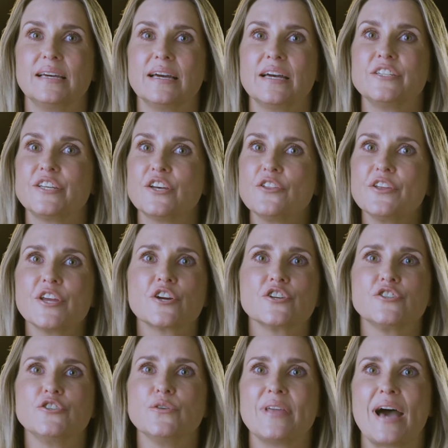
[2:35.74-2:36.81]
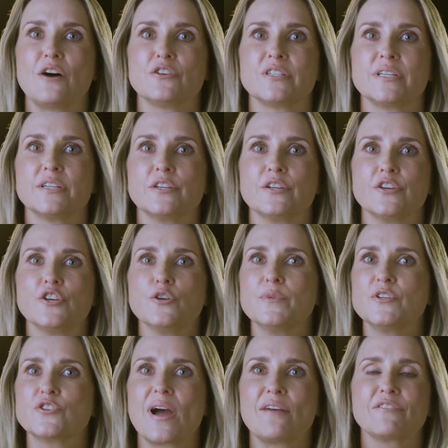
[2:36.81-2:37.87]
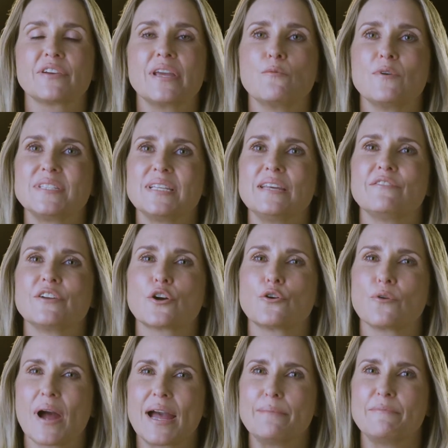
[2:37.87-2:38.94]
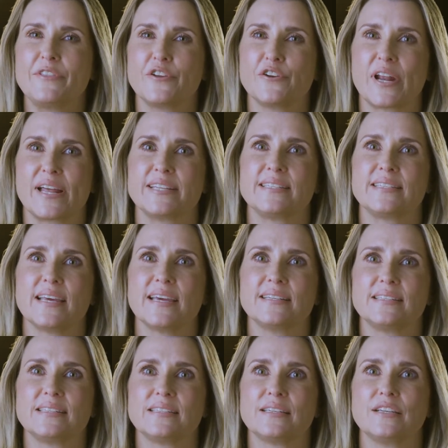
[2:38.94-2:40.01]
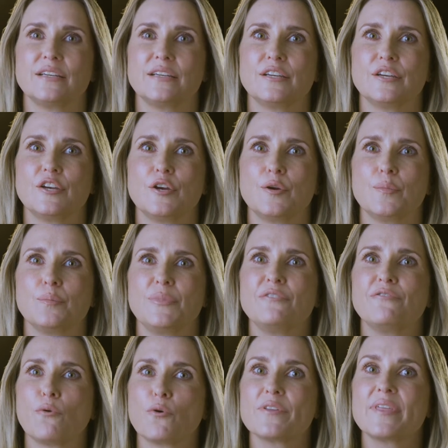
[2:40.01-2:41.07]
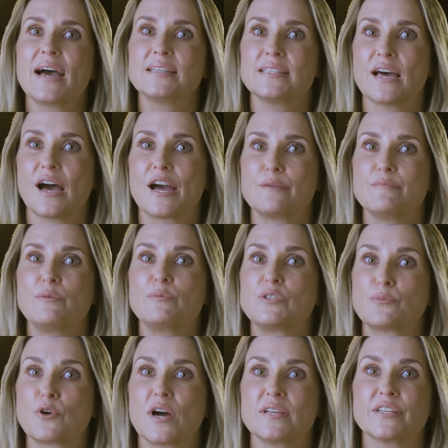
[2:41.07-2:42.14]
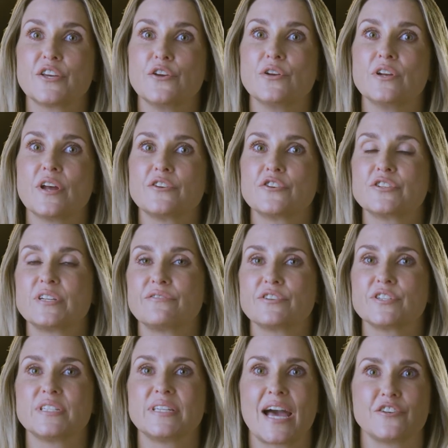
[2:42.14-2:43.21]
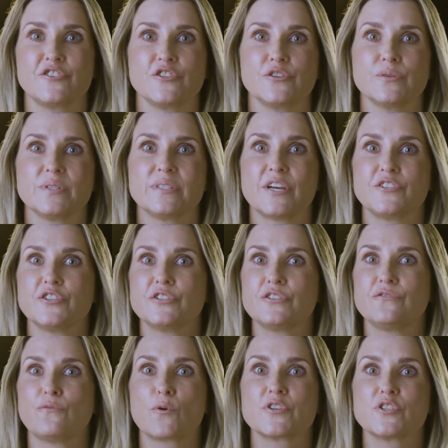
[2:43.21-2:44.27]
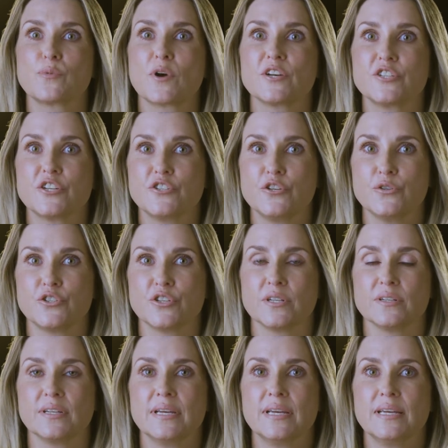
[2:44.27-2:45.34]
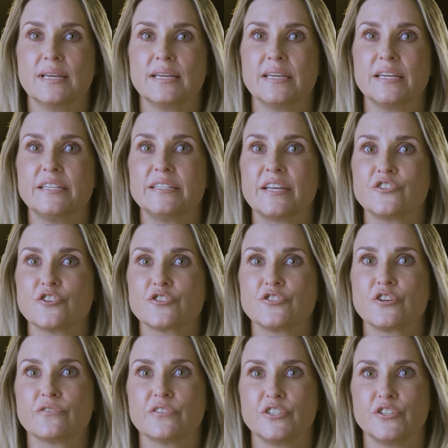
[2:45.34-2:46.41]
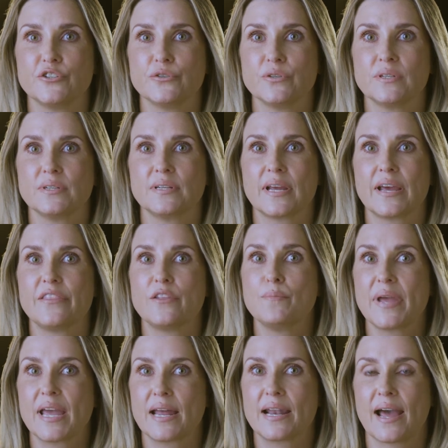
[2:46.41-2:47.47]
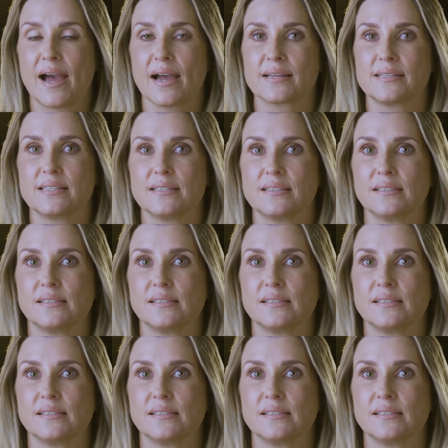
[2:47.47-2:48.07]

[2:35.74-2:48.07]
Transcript: Until the year 2000, human trafficking wasn't even a crime in the United States. Before that time, it was prosecuted under different statutes, such as forced prostitution, indentured servitude, and the Mann Act.